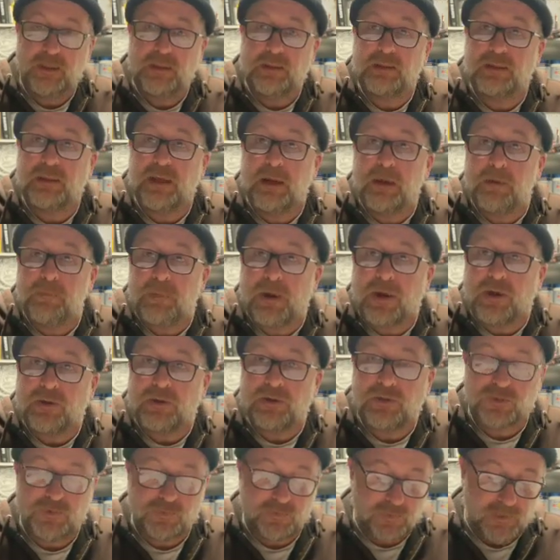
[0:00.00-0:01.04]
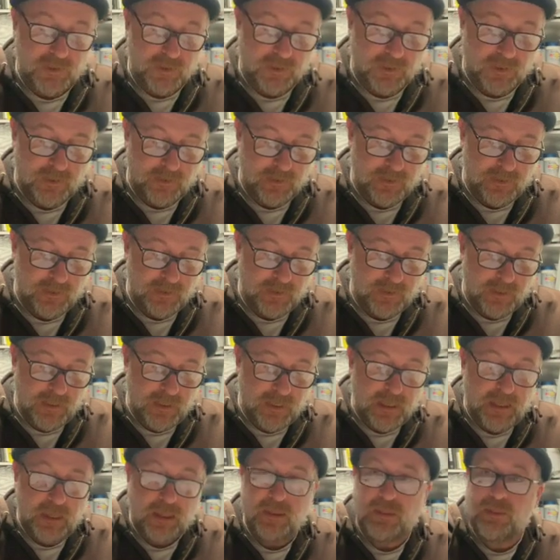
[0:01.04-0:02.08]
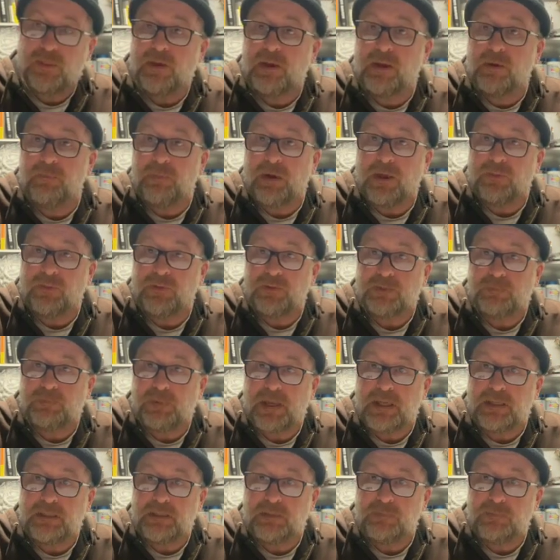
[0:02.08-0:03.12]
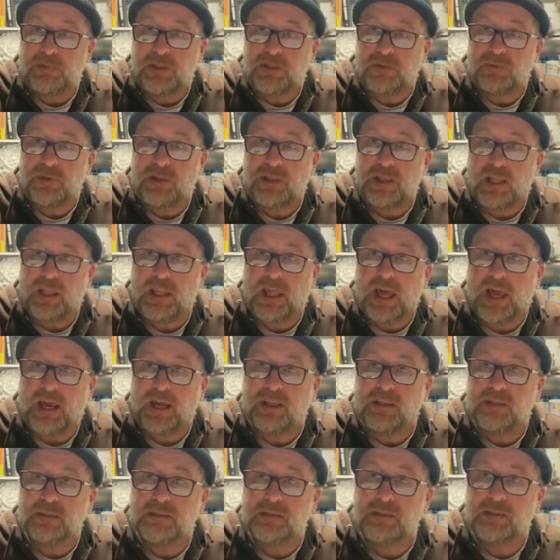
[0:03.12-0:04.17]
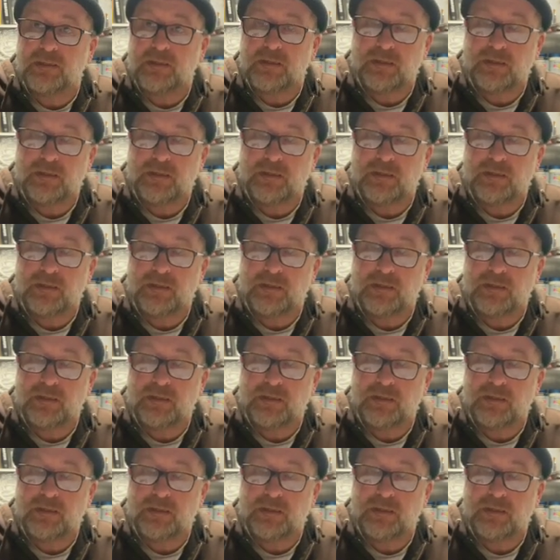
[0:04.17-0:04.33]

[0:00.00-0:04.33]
Think about your swirl. Think about the space in between the lines.